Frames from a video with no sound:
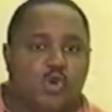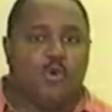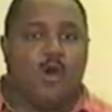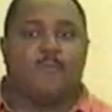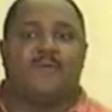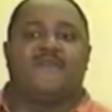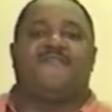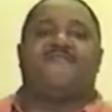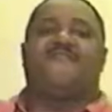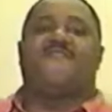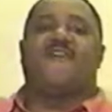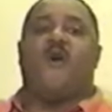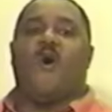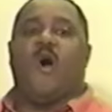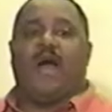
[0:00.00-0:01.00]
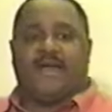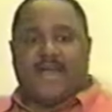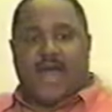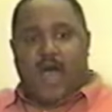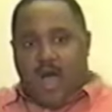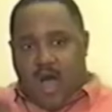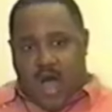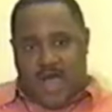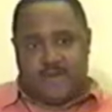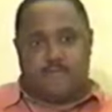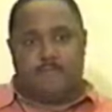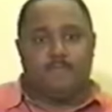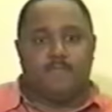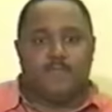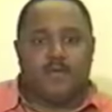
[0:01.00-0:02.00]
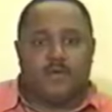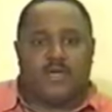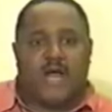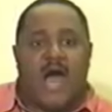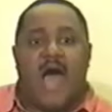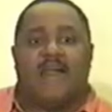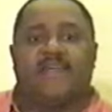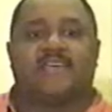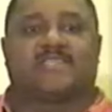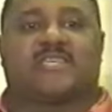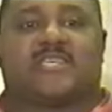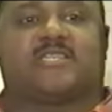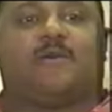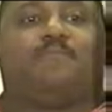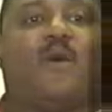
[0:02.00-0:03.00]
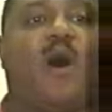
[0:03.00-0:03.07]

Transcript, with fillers: You were before God. God is a